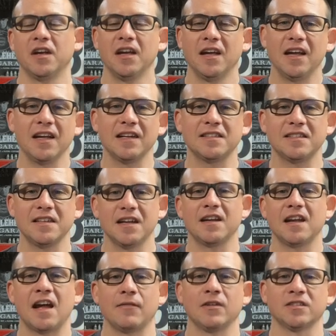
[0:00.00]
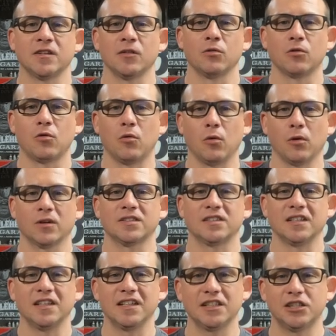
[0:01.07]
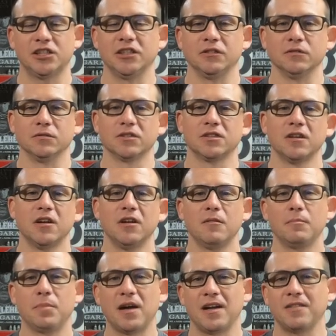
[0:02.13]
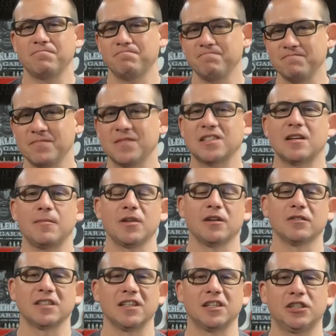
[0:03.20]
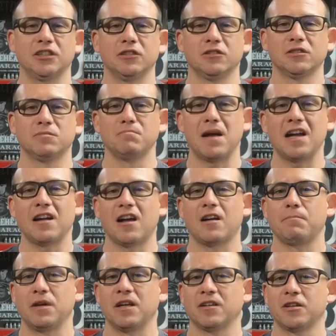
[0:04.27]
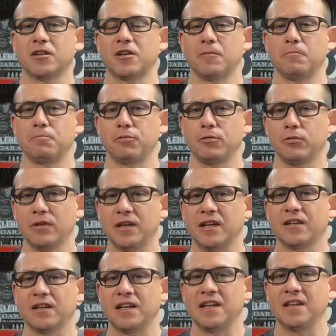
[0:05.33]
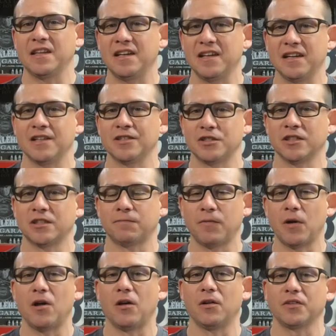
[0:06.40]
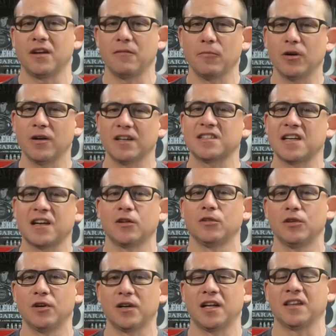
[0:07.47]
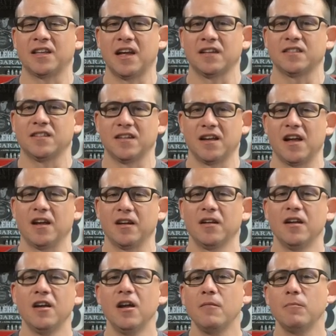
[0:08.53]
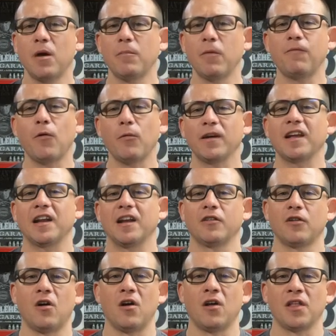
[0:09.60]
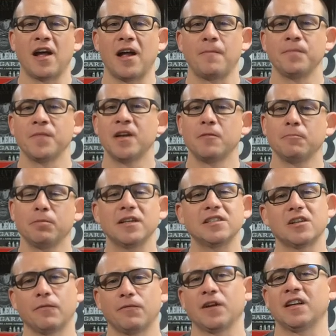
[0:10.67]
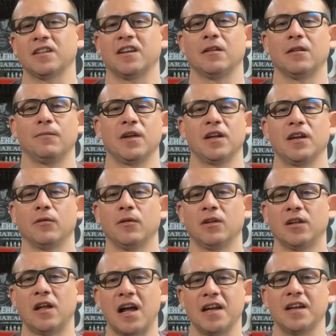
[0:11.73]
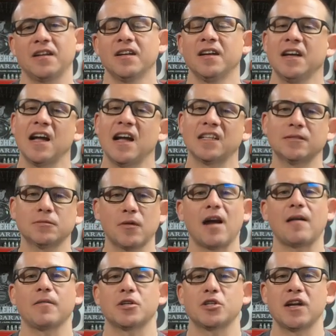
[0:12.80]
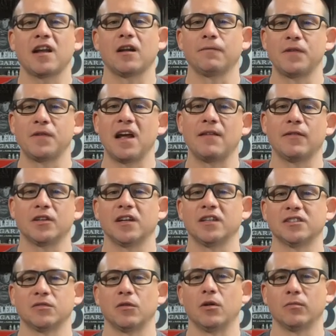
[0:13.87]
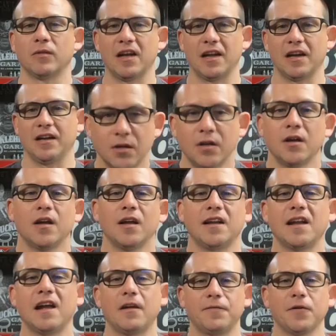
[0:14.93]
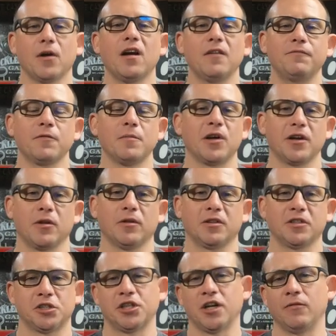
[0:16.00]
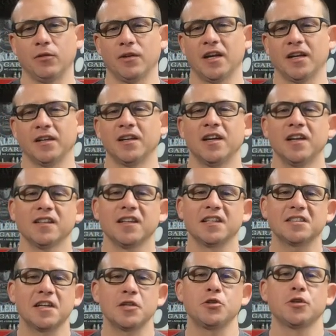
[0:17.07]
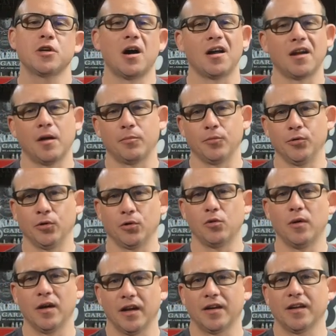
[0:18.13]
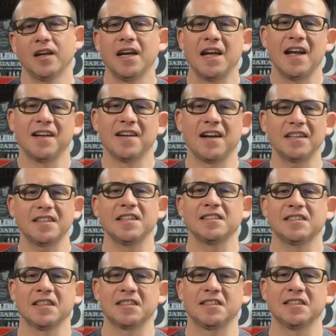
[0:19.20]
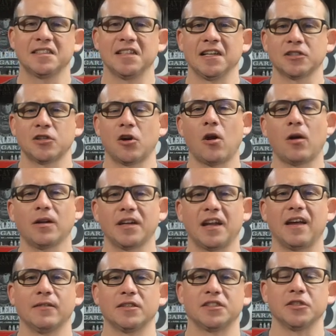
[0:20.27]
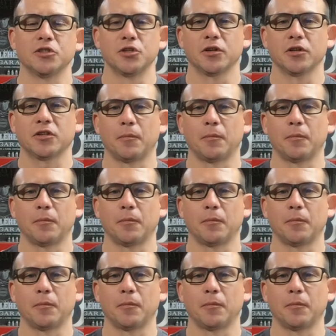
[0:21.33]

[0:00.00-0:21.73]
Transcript: it did have its little quirks and issues. But some of those issues may not have been completely the engine's fault, and we're going to take a look at that today. But before we get into all that, please don't forget to give the video a like and subscribe to the channel if you haven't done so already. Now, if you're unfamiliar with the Shovelhead, let's get you caught up real quick. In nineteen sixty-six, Harley-Davidson took their